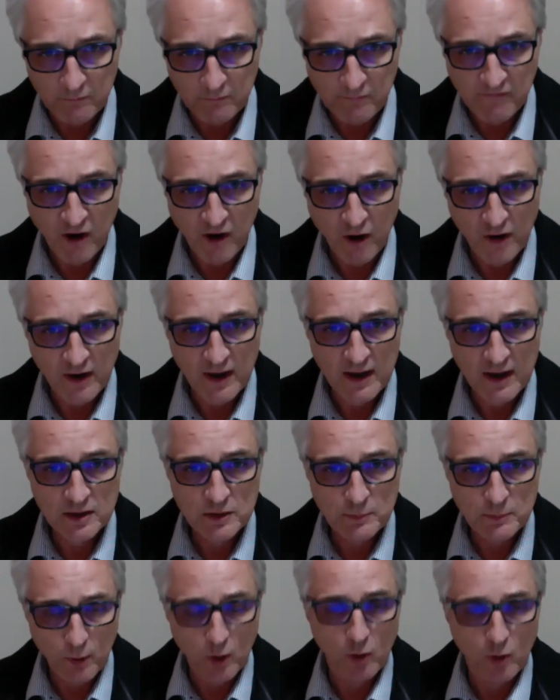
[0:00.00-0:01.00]

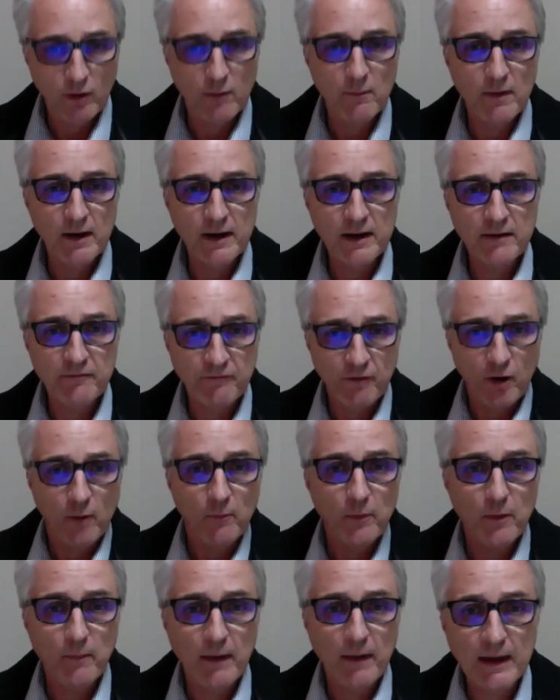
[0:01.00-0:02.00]
finance, borrowing money
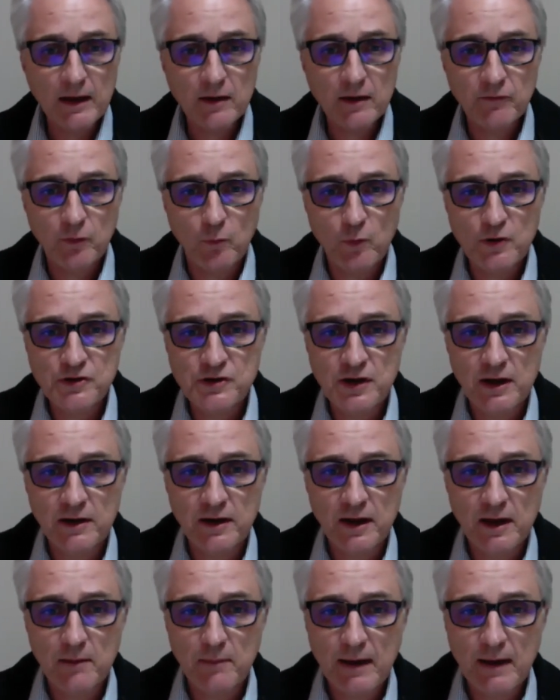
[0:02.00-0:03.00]
from the bank, from
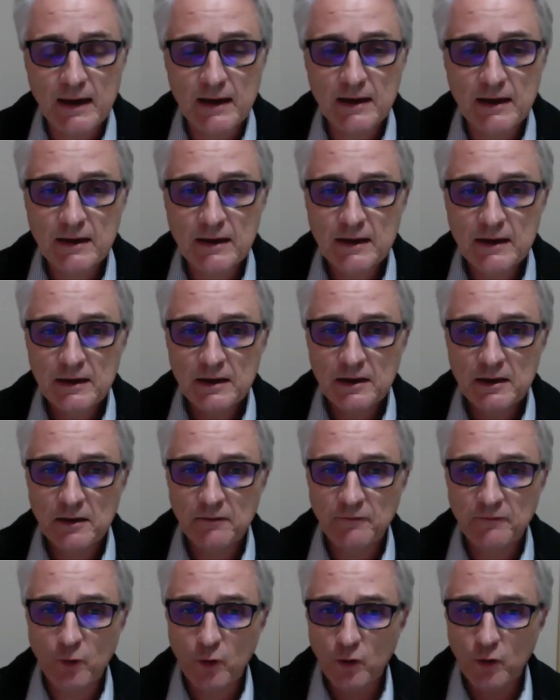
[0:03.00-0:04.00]
Whitsunday Bank,
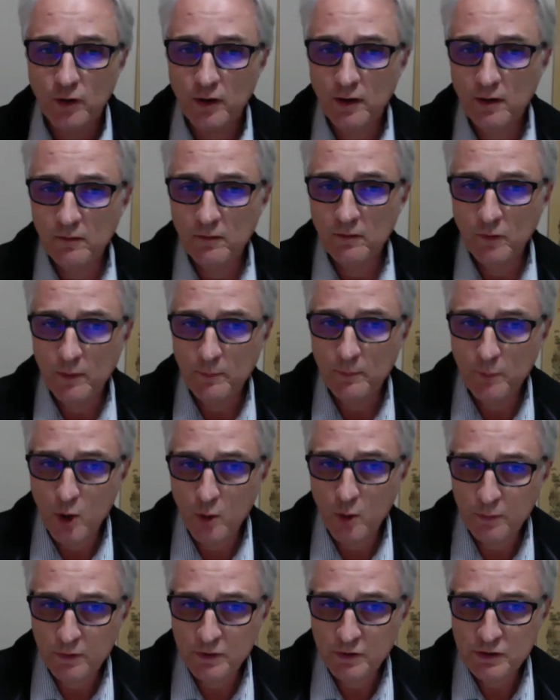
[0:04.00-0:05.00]
for the
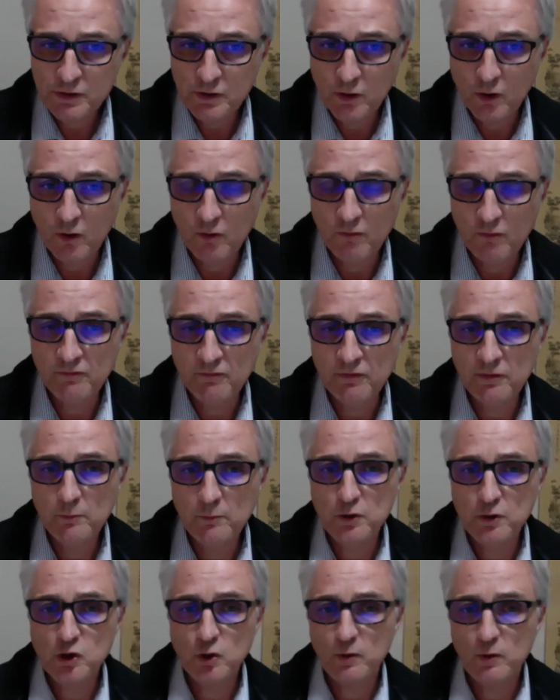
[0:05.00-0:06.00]
purpose of
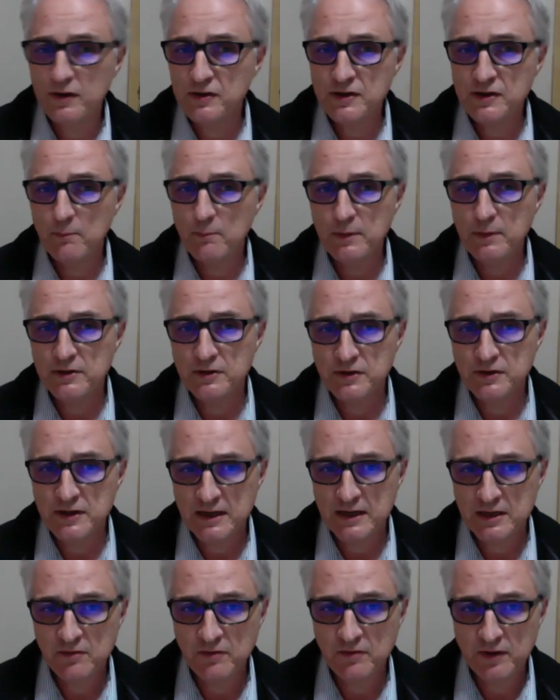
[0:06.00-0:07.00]
pursuing some business
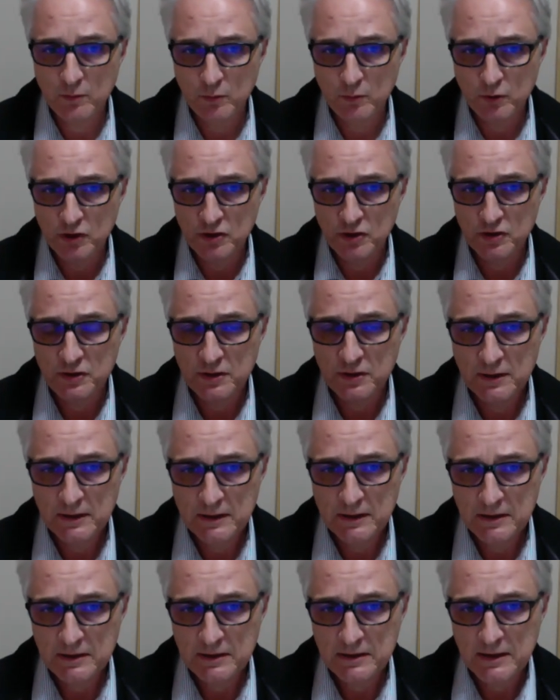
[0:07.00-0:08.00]
activity, which is
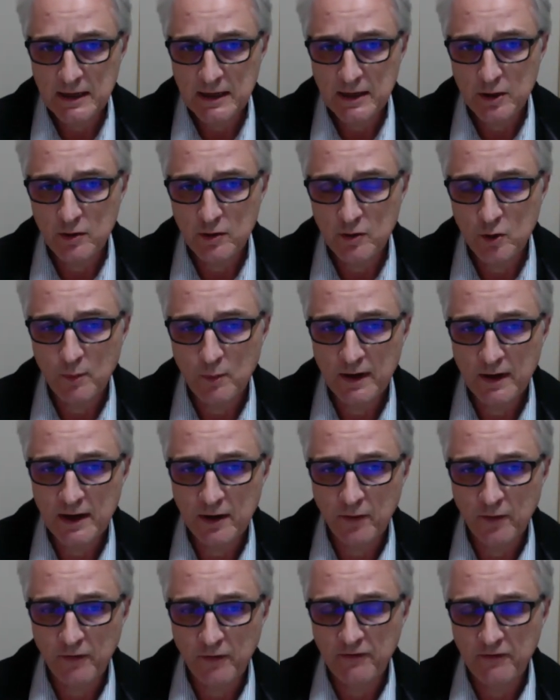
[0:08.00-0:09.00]
nominated
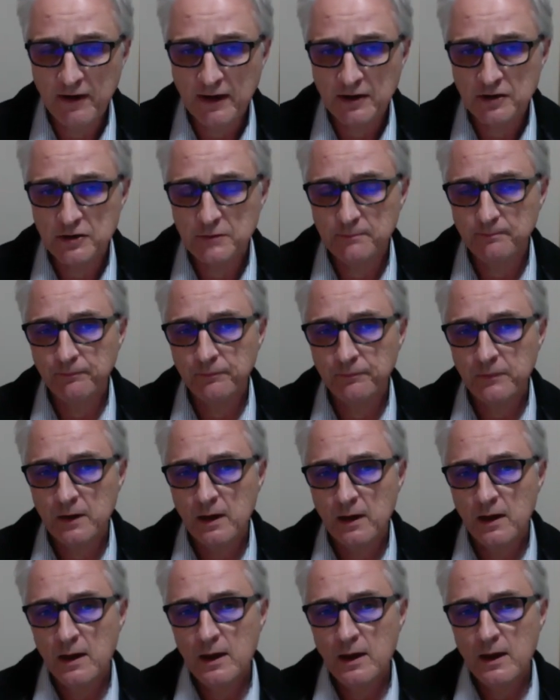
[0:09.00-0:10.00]
on the facts.
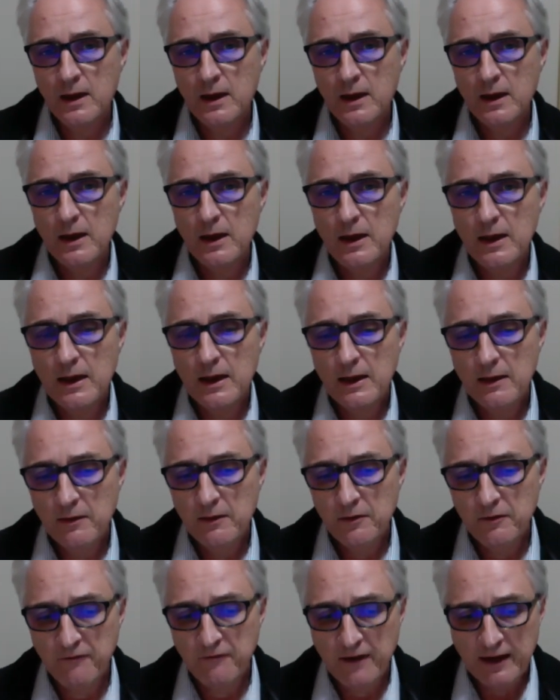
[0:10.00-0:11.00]

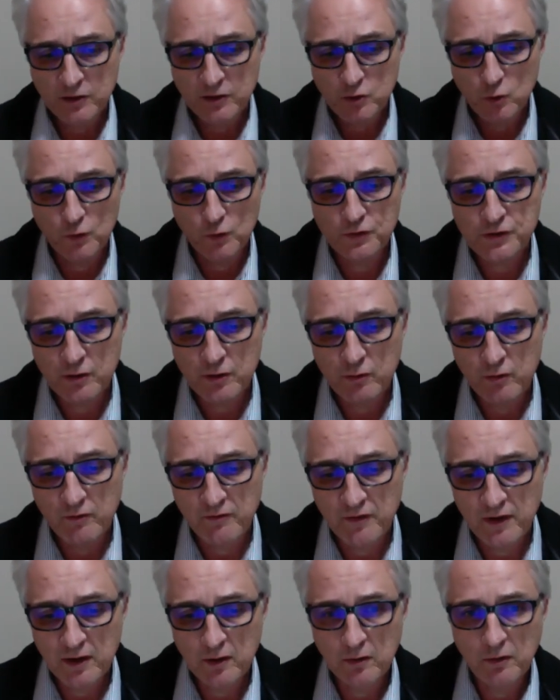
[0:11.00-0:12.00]
The facts also
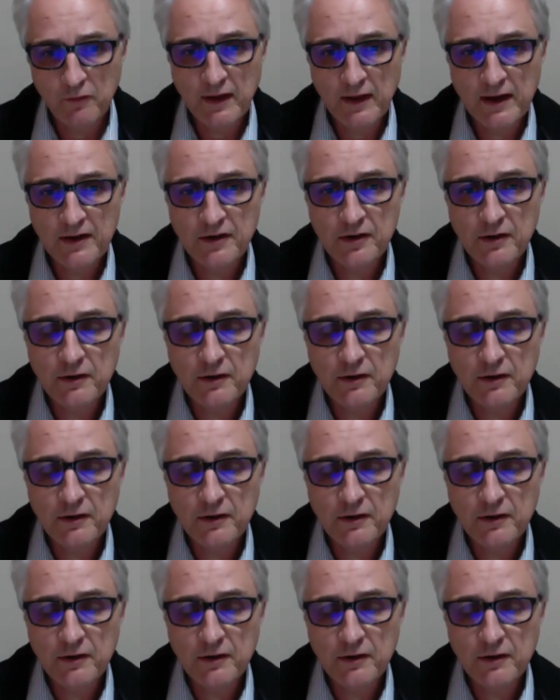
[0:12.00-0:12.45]
reveal that